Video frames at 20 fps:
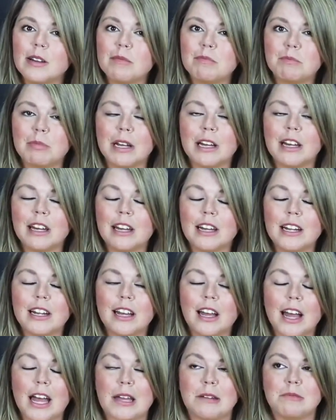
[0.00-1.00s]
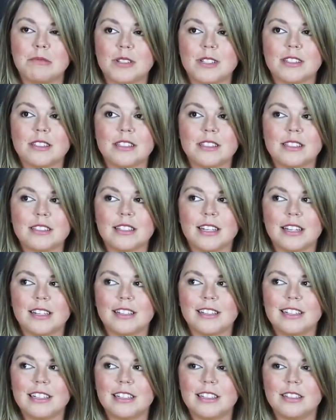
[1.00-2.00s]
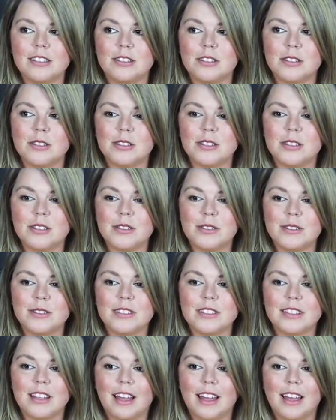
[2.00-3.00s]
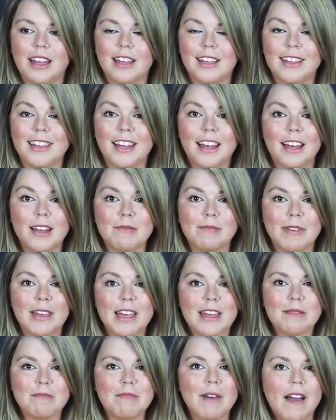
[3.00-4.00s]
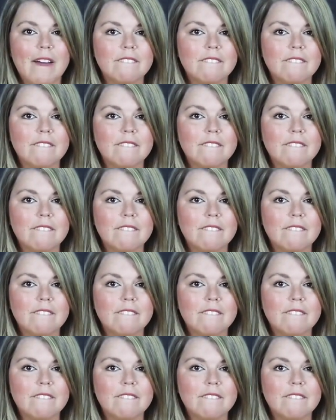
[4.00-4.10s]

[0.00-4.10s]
but I'm just excited to say I made my